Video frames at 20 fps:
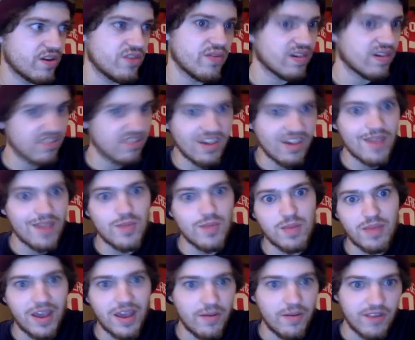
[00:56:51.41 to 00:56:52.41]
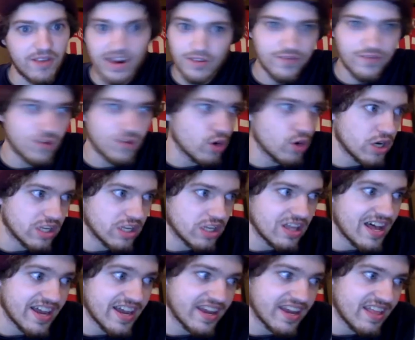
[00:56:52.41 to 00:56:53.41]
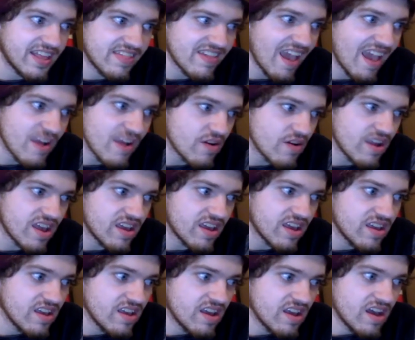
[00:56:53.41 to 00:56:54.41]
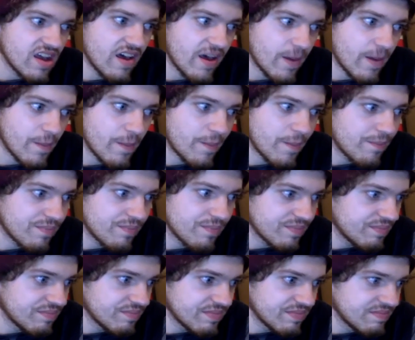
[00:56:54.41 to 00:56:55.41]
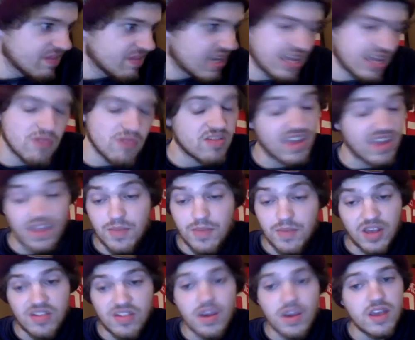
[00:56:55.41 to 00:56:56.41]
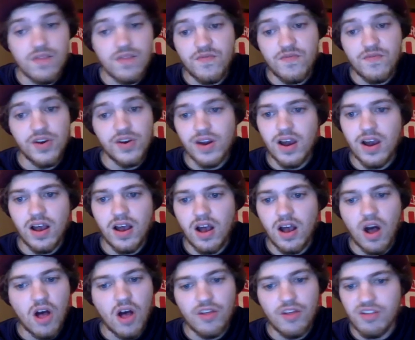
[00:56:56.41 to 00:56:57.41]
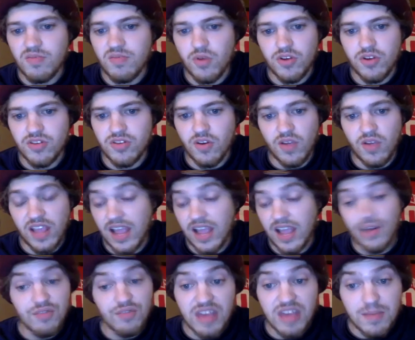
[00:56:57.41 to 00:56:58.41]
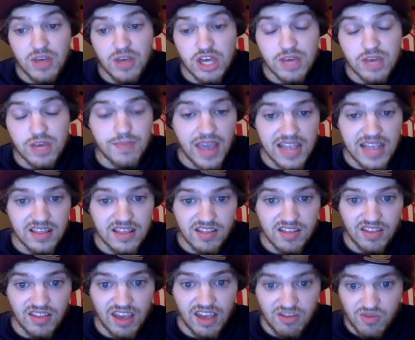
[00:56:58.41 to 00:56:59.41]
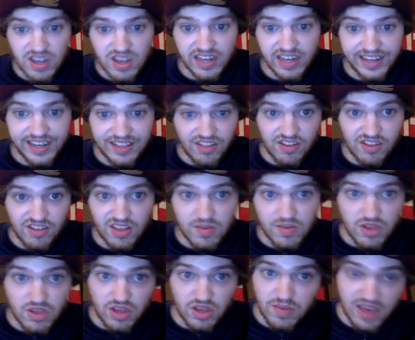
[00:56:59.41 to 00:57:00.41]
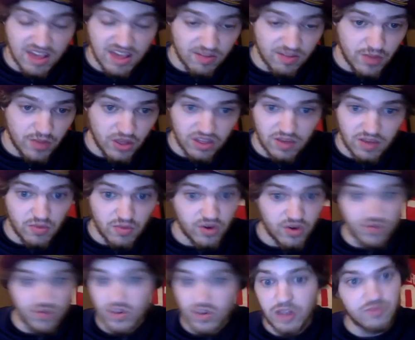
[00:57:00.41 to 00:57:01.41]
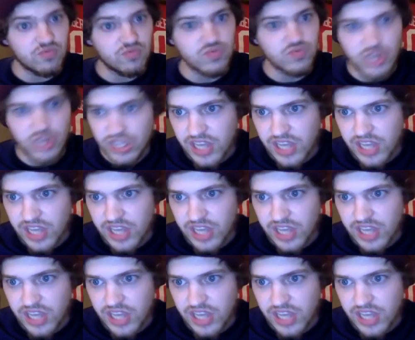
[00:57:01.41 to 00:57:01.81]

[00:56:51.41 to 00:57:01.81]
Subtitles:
excitement by around 4:00 on Saturday. Like you said, I'm excited for all the sports going on. I was at Michigan Madness last week. I got to saw the Michigan basketball team. We're really